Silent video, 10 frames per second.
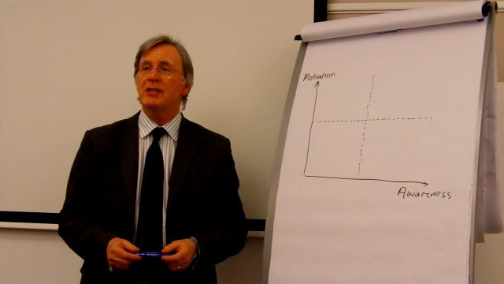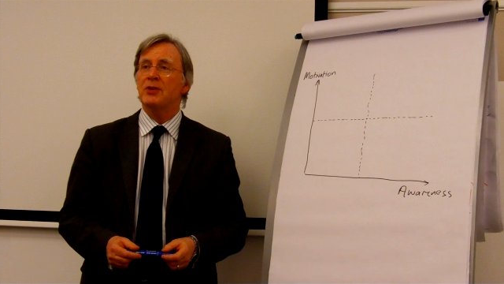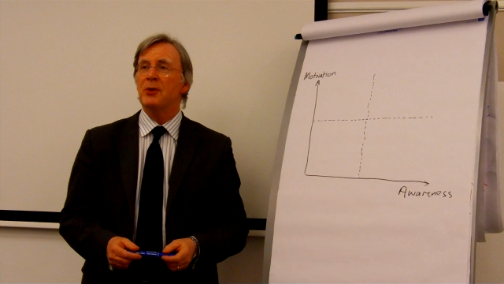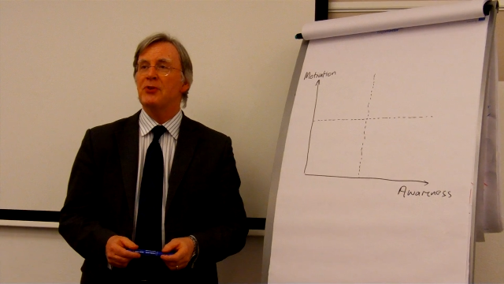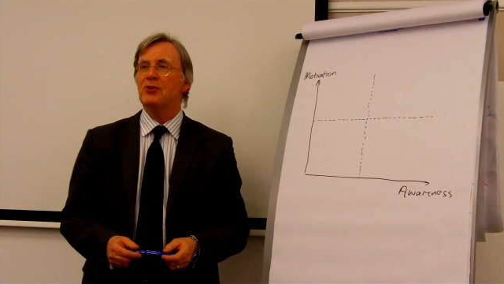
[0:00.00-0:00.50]
like
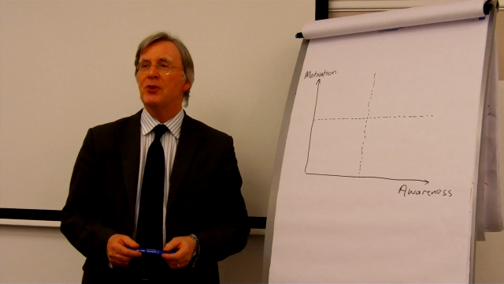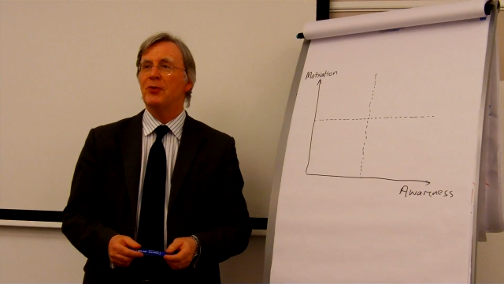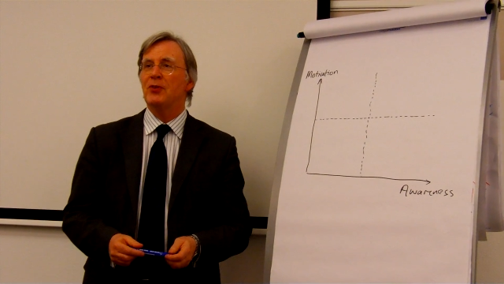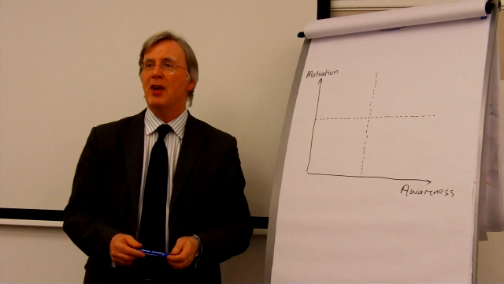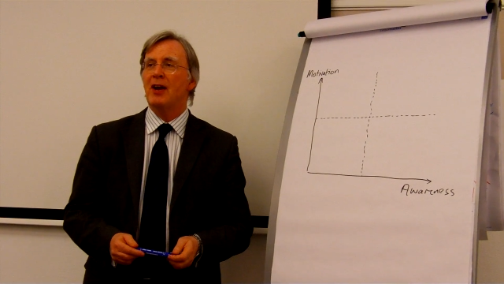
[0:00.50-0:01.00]
to
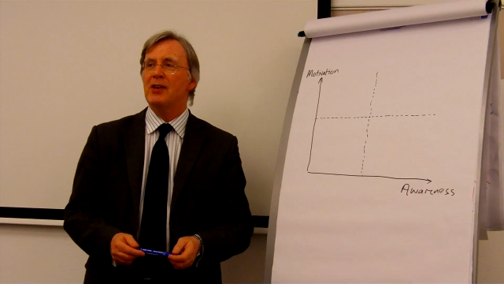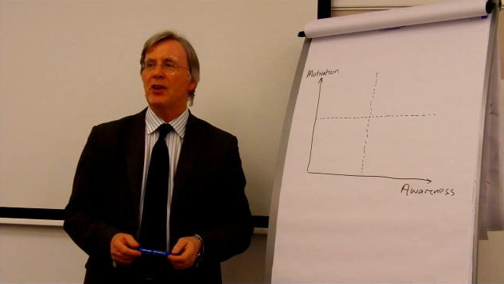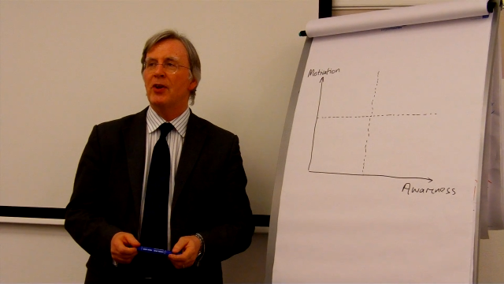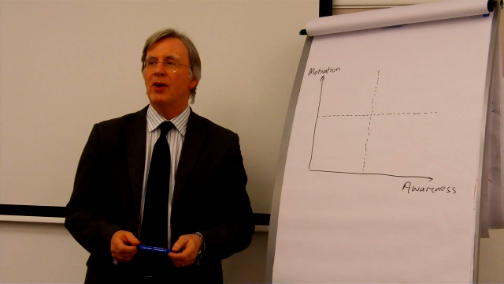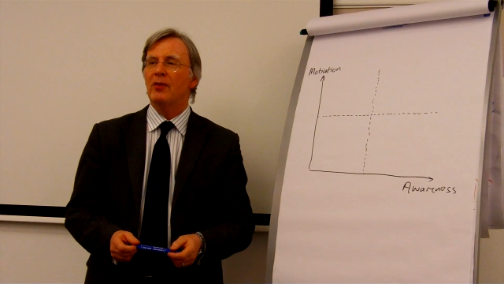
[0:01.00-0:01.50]
introduce the
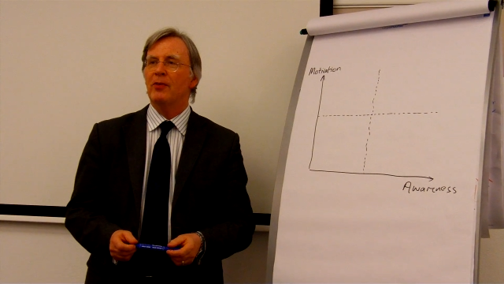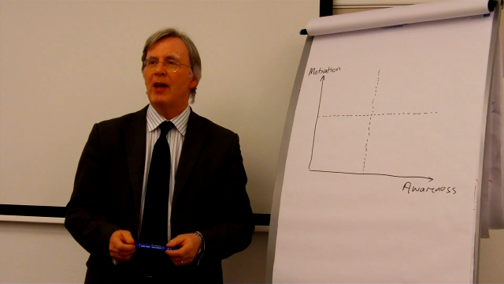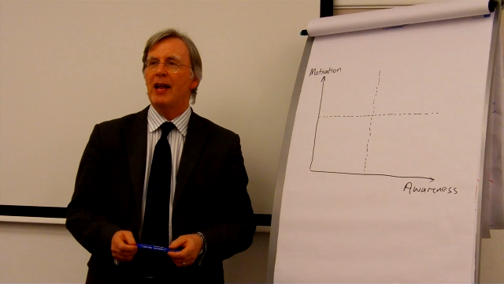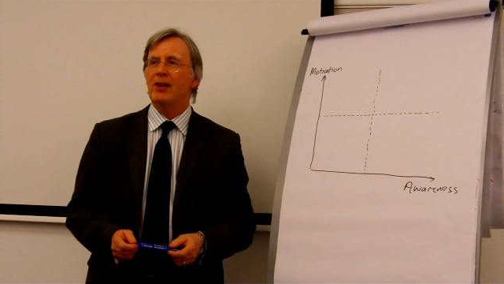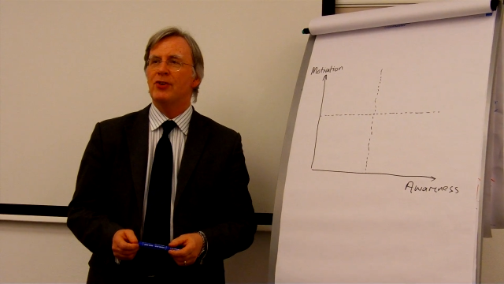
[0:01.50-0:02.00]
idea of
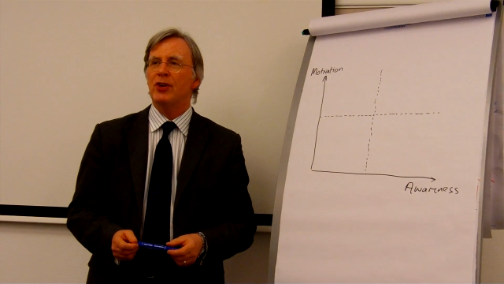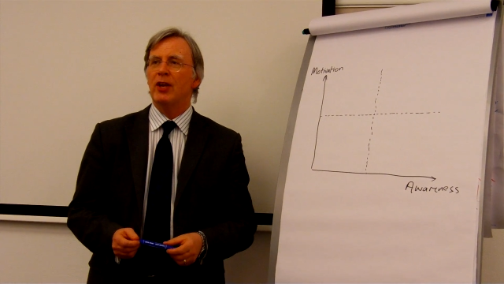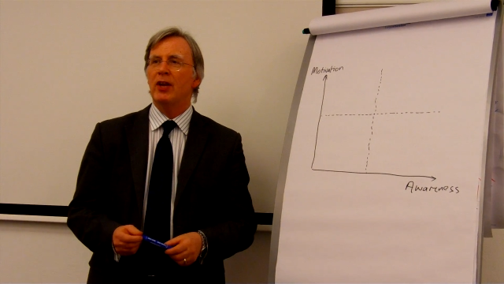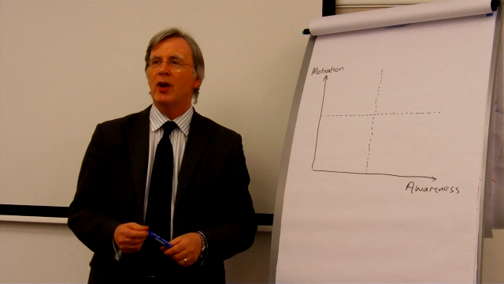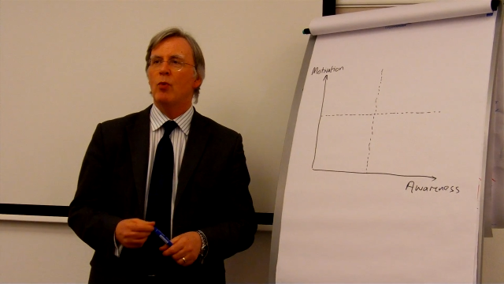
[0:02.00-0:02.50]

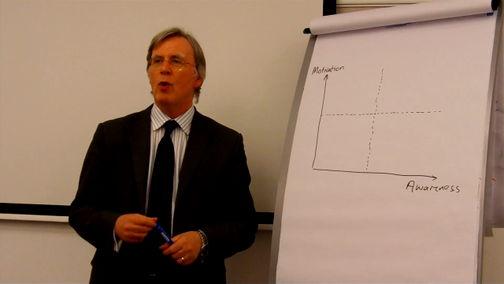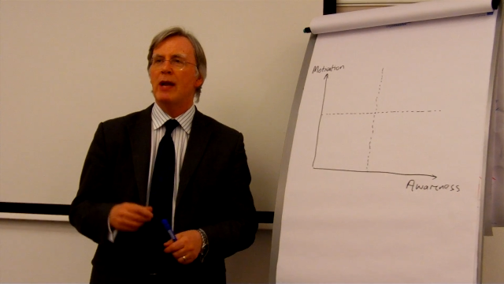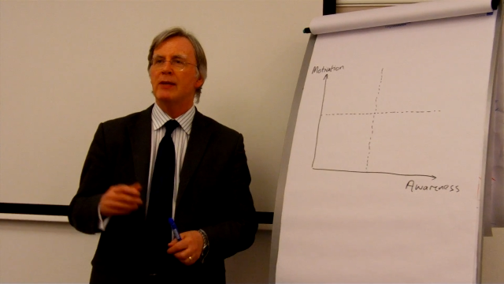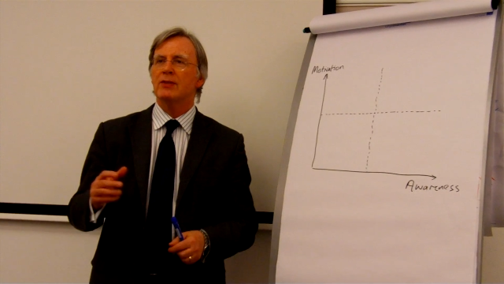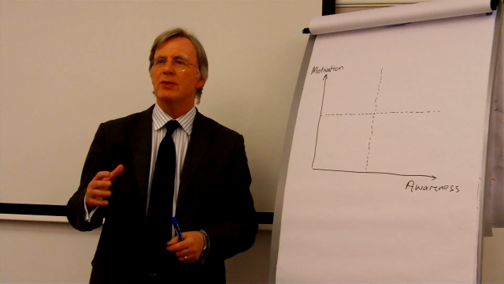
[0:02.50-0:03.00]
energy,
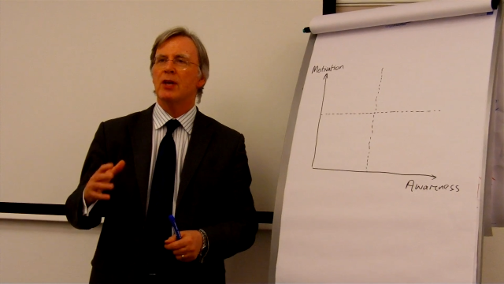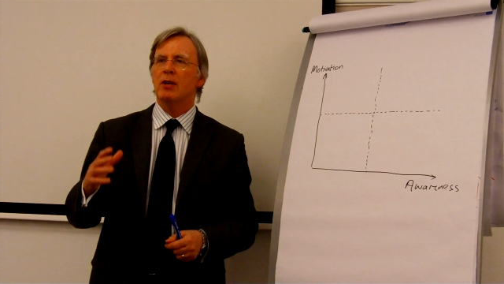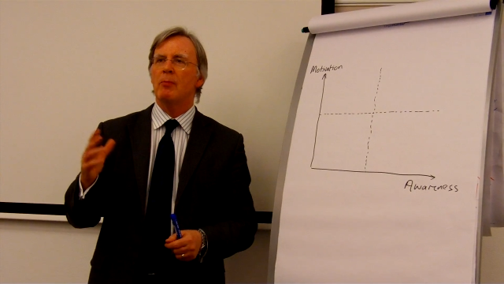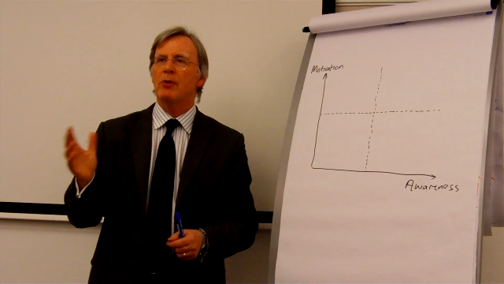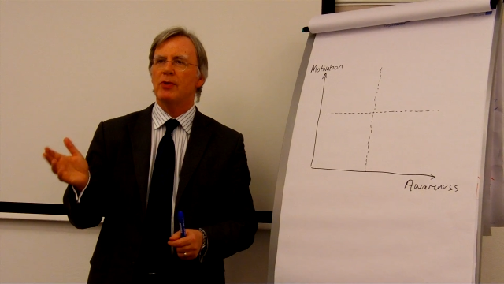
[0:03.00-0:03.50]
awareness
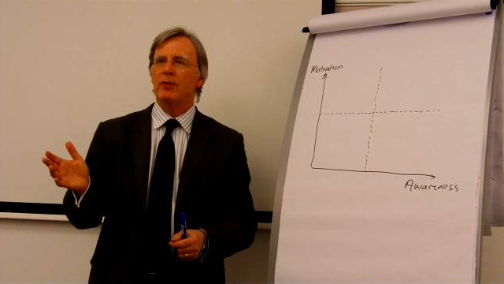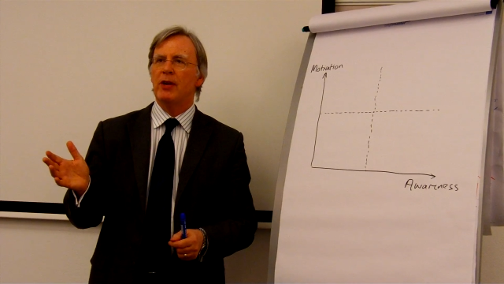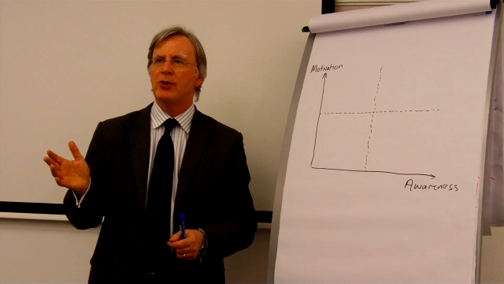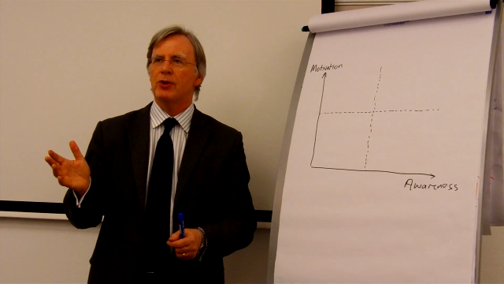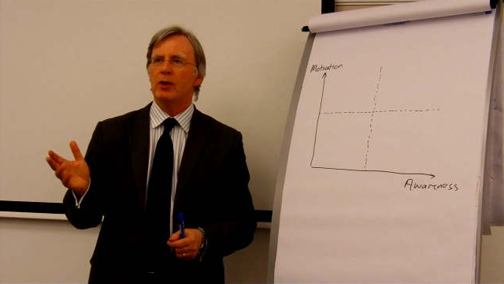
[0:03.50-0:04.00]
and
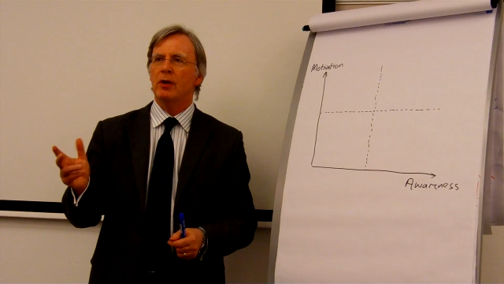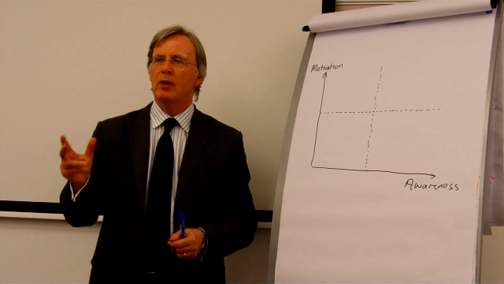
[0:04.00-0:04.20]
motivation.